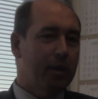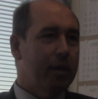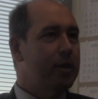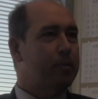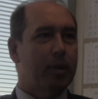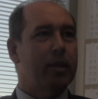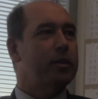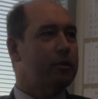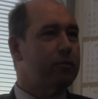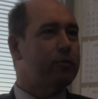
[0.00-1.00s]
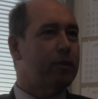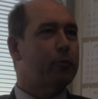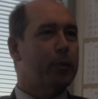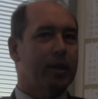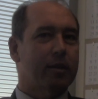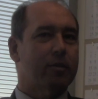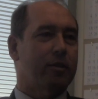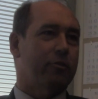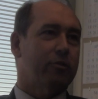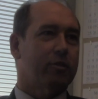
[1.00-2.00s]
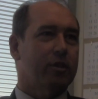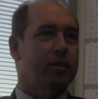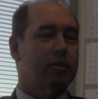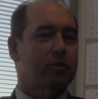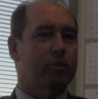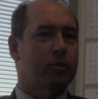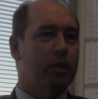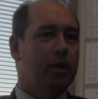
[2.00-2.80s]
independent of everybody else's interest in it. So